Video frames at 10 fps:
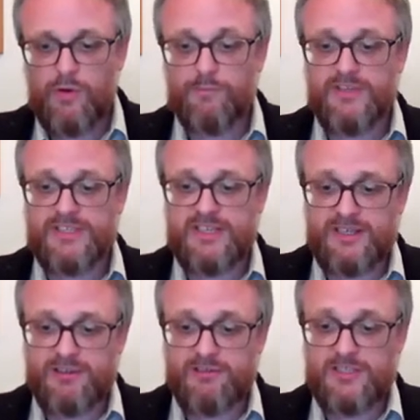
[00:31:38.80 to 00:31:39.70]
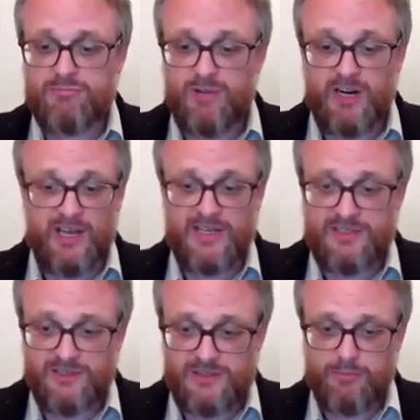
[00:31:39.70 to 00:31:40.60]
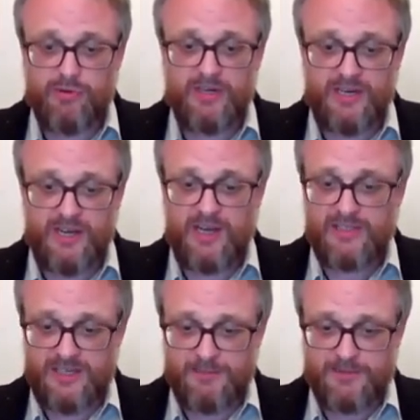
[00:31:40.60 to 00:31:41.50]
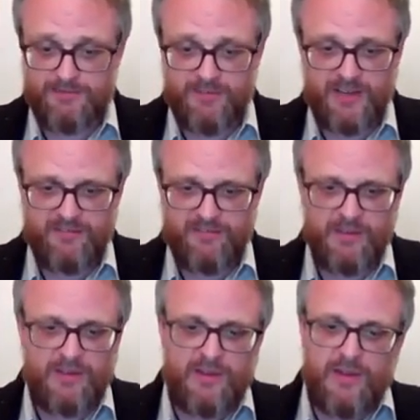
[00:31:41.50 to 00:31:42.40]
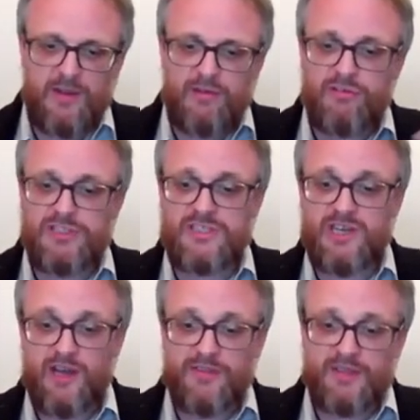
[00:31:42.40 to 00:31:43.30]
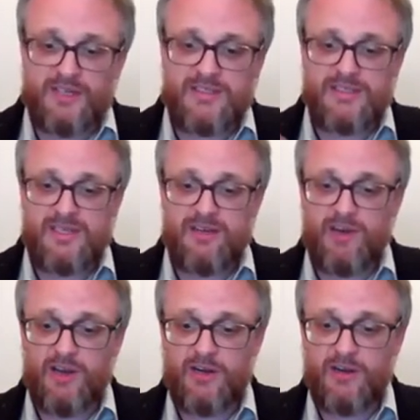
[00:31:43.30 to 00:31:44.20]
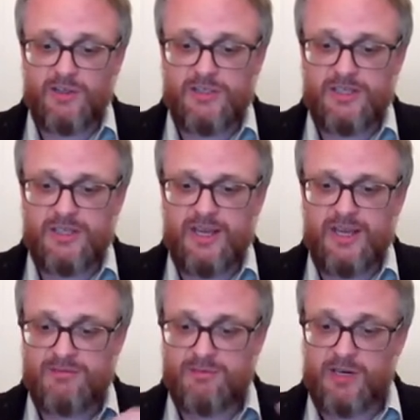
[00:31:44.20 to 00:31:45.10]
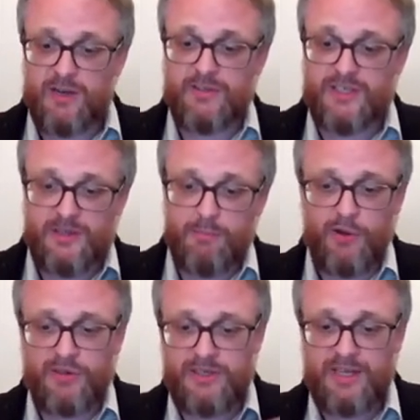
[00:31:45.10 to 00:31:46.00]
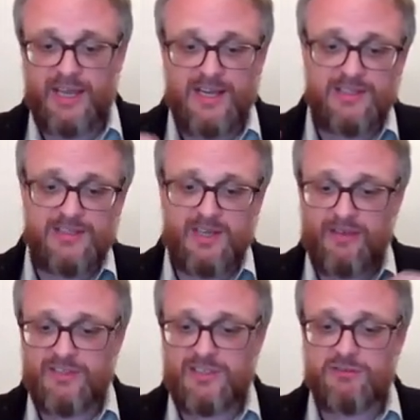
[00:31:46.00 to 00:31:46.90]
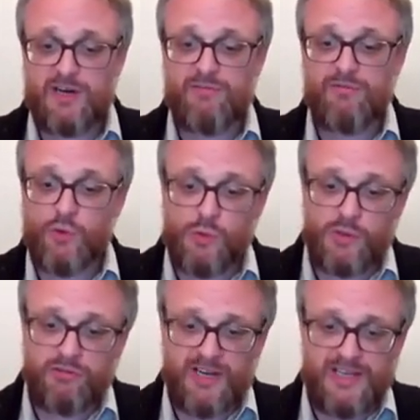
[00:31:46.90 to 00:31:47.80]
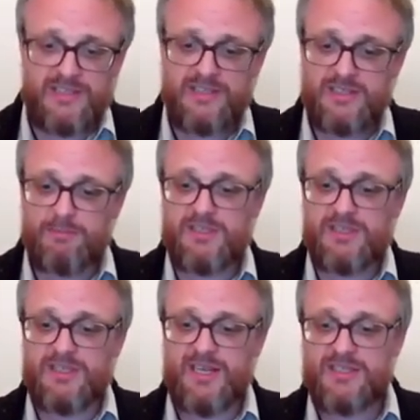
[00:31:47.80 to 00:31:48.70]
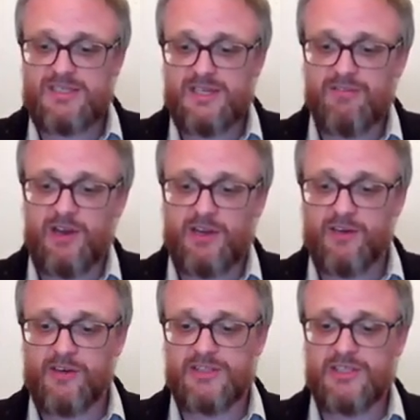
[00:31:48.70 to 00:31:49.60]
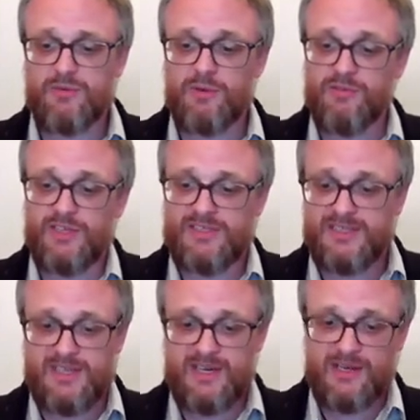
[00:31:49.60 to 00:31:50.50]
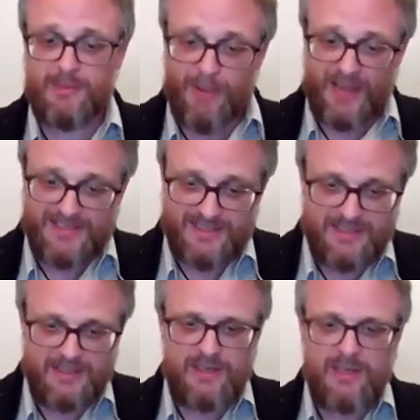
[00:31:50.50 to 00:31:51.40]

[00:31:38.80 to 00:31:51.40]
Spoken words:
Obviously, this relies on some pretty large leaps of faith. For a start, the density of archaeology as recovered in the modern day does not have a straightforward relationship to the density of archaeology that would have existed in the past,